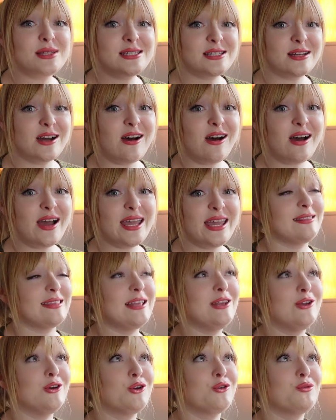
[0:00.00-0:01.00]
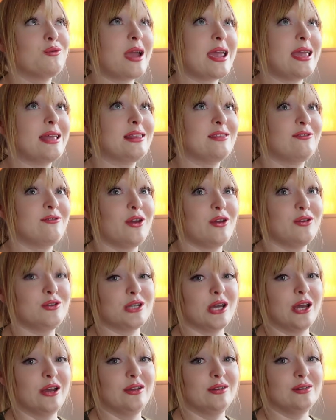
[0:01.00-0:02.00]
die. They look great in the
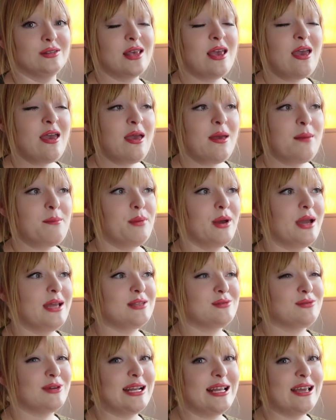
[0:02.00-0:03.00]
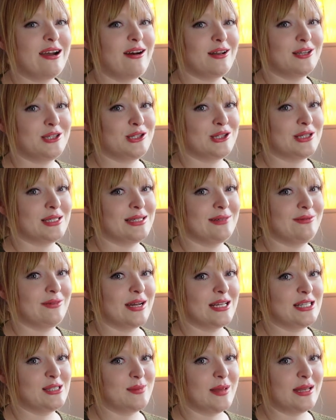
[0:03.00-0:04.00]
photos, but it's really hard to justify
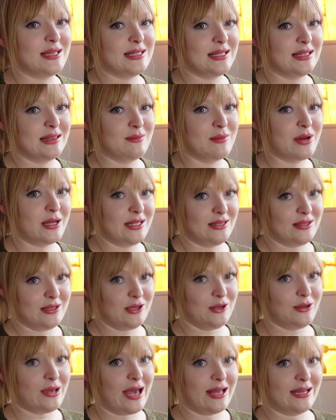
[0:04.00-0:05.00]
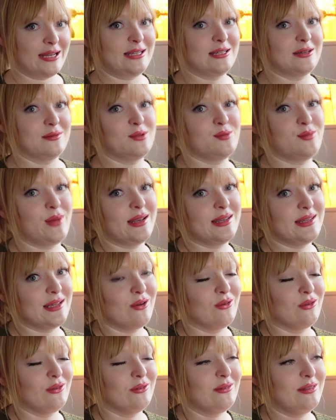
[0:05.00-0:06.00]
spending the money that you can end up spending
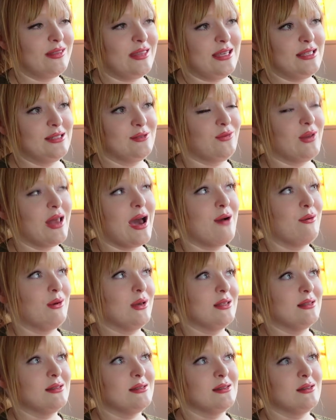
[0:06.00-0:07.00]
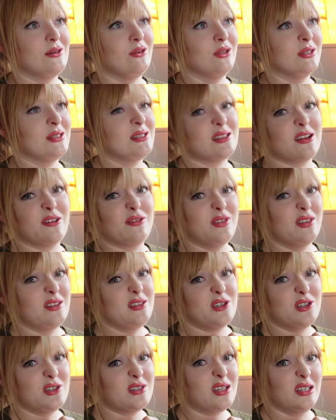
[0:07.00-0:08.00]
on these flowers on stuff that's
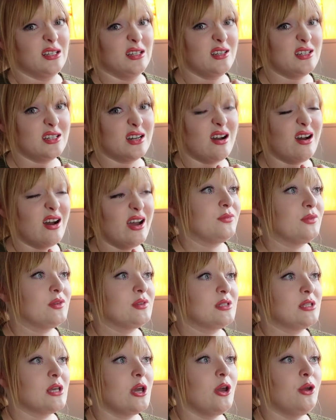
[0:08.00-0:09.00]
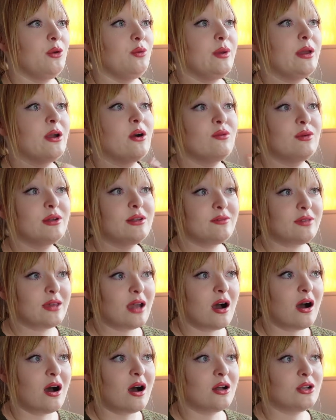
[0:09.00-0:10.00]
just gonna die. So we got rid of the
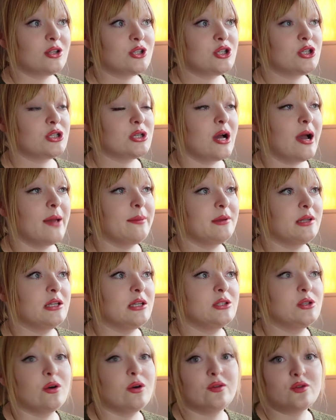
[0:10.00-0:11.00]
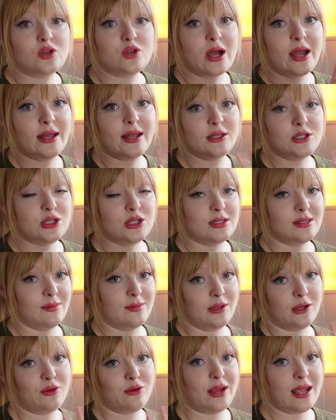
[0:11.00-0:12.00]
arch. I'm gonna sort of try and do
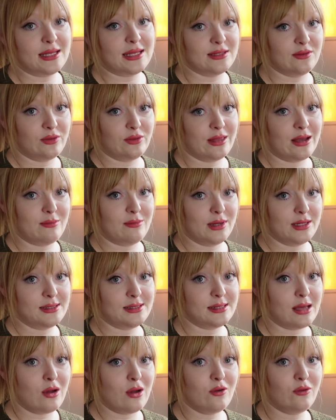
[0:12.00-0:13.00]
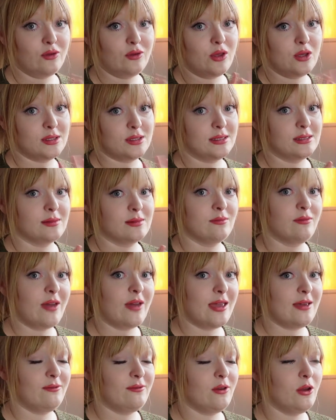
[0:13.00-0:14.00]
something creative with that myself using some
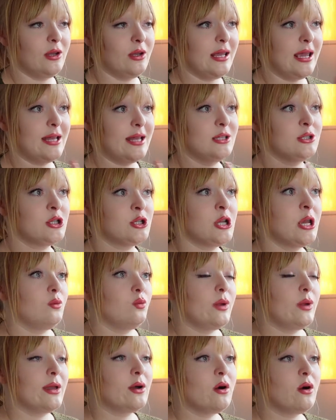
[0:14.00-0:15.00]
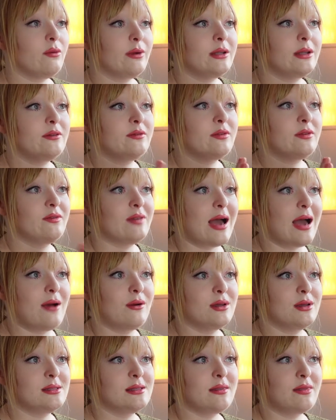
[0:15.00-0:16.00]
fake foliage. We got rid of the
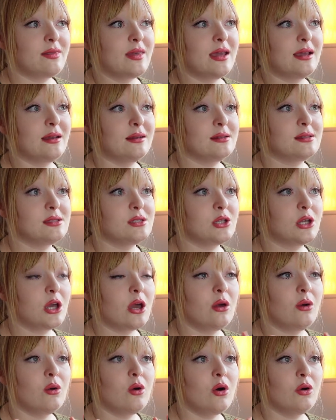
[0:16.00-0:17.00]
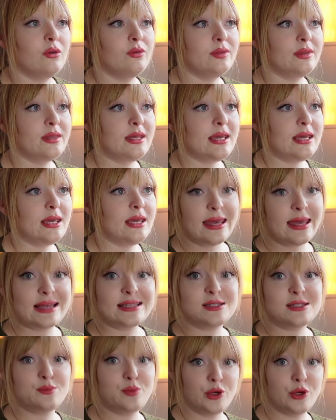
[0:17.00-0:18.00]
flowers and things to go on the
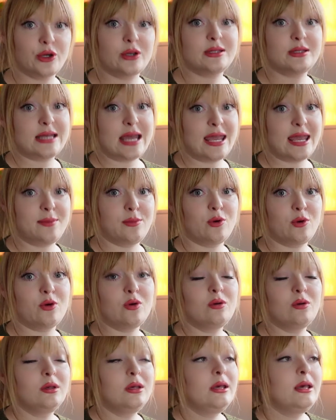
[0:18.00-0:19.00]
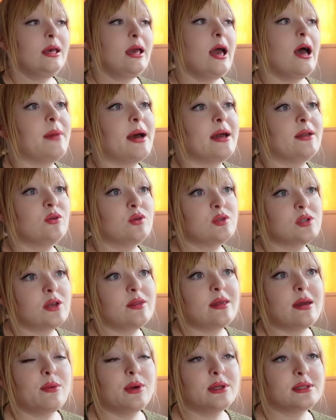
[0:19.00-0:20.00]
guest book table, and also
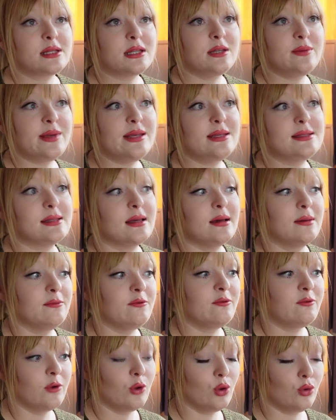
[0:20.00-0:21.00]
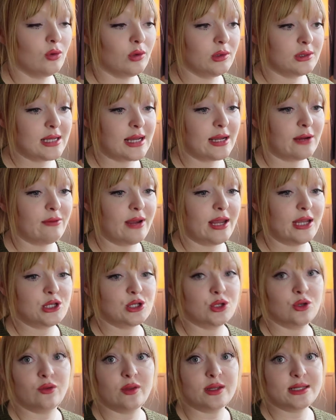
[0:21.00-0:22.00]
there was going to be some floral
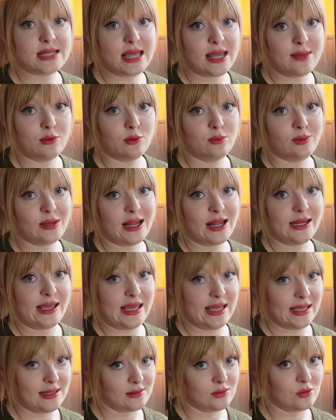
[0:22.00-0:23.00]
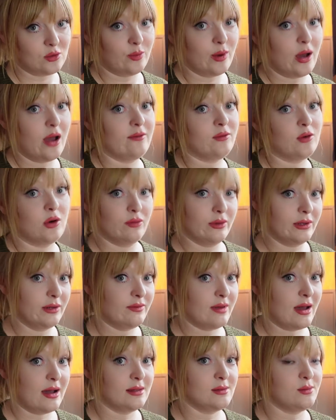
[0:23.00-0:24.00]
decoration on the table plan easel, but I've got rid of
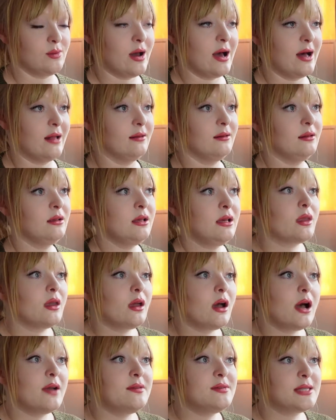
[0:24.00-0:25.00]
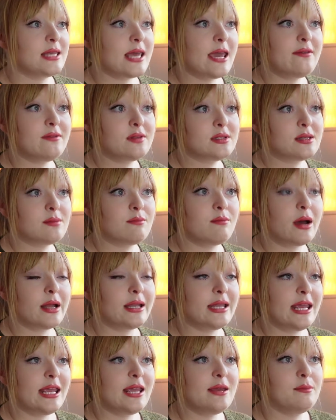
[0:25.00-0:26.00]
that as well. I've saved some
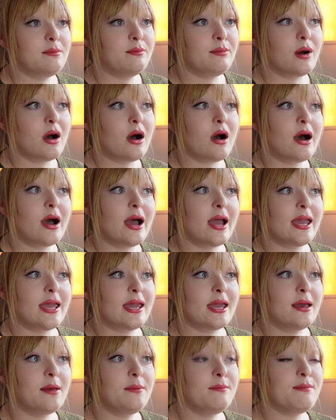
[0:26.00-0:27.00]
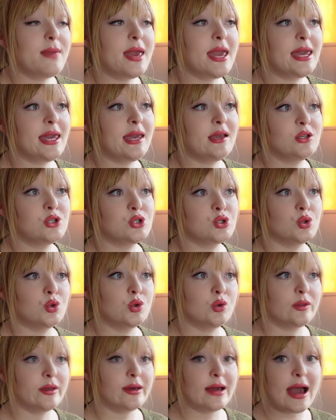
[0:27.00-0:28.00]
money by making
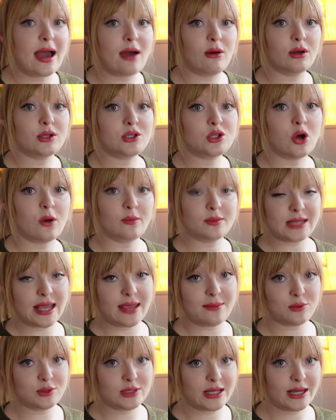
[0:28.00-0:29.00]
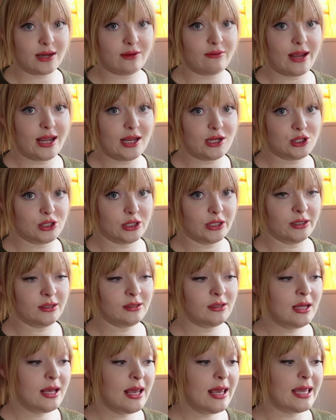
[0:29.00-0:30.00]
sure that our top table decoration
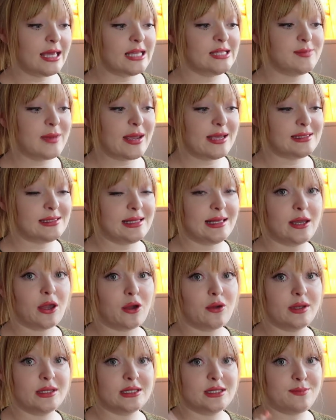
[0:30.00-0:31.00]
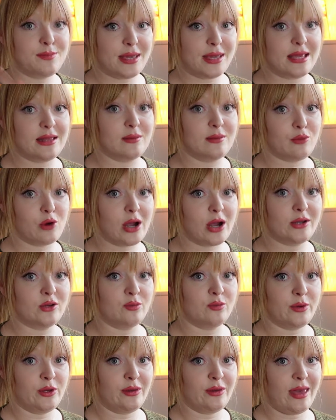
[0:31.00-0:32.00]
is basically going to be the bridal
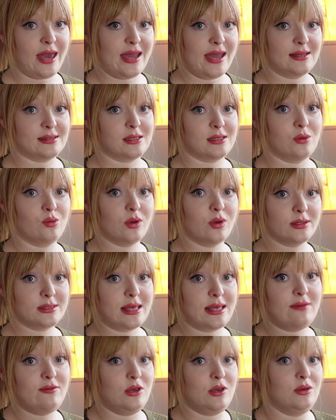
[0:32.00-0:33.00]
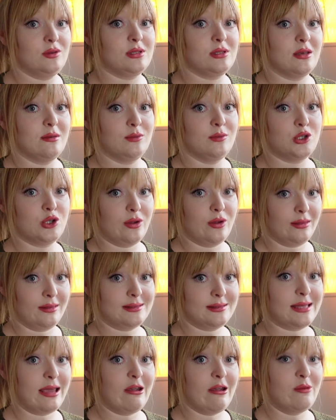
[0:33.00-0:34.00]
bouquet. So once they've used them during the
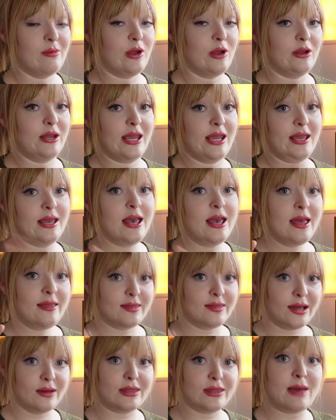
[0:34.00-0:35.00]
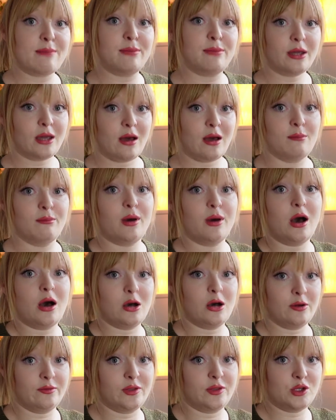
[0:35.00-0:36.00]
ceremony, they'll then become
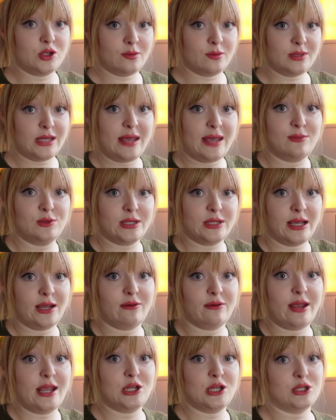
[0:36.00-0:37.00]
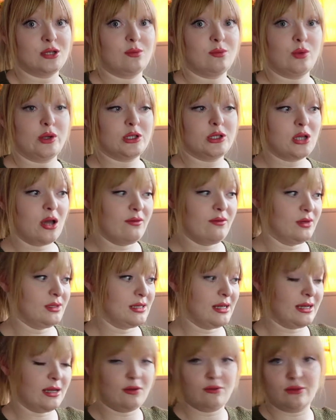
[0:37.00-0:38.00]
part of the top table decoration, which covers
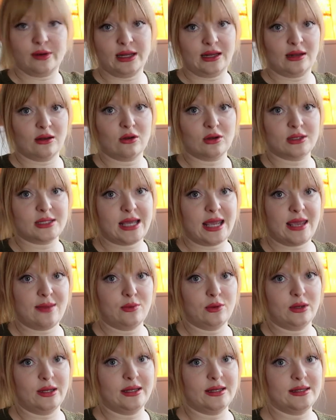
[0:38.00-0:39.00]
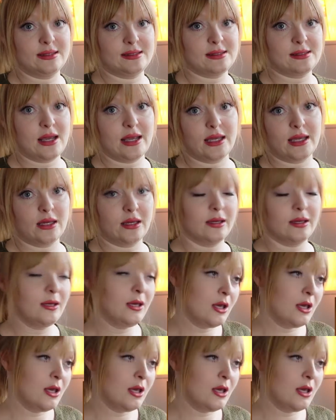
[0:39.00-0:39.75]
like a really long table and is like a